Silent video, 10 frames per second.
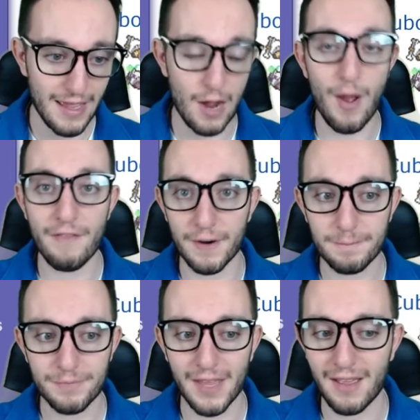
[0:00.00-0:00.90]

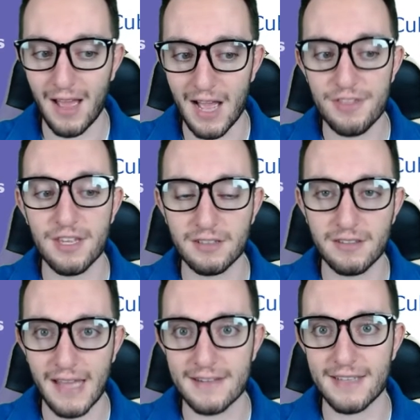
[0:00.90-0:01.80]
However, I think
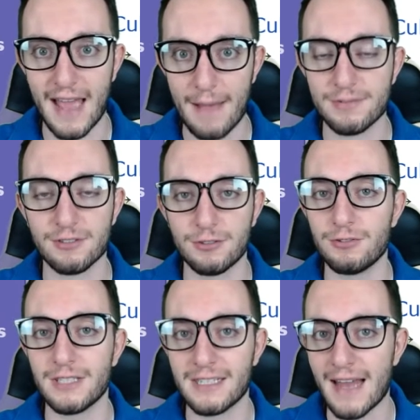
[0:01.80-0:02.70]
that that's
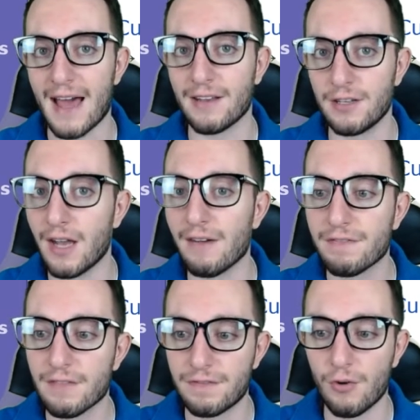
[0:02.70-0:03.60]
absolutely not
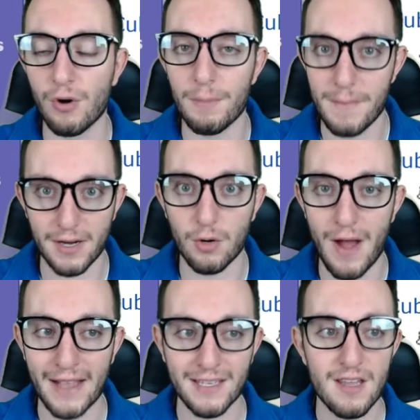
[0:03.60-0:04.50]
enough for
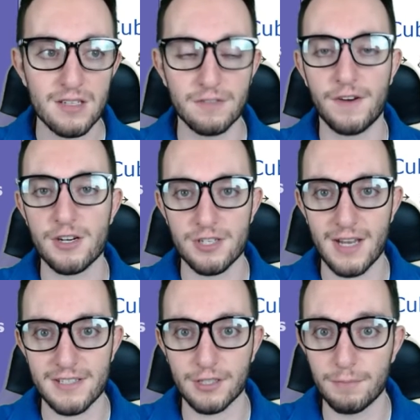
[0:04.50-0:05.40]
Marowak to
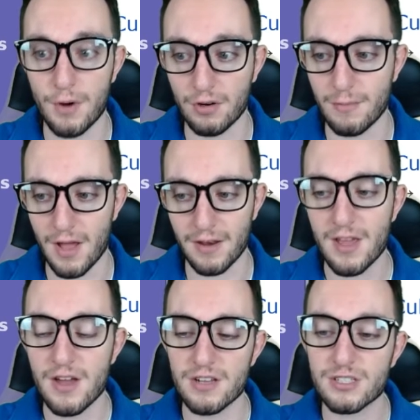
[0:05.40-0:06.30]
function as a good Pokemon,
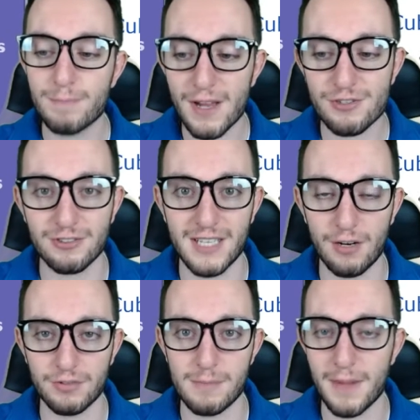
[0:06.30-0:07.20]
especially
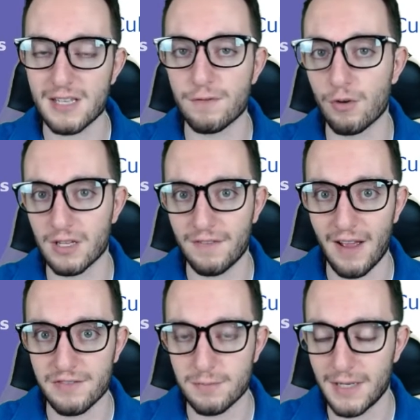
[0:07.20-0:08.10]
at only base
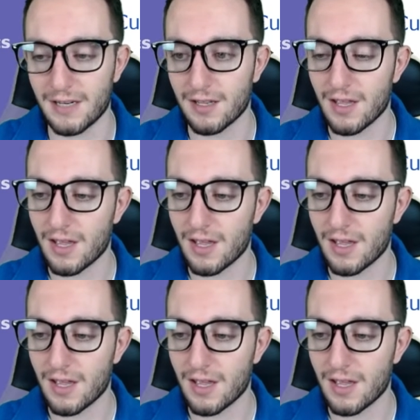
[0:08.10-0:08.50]
45 speed.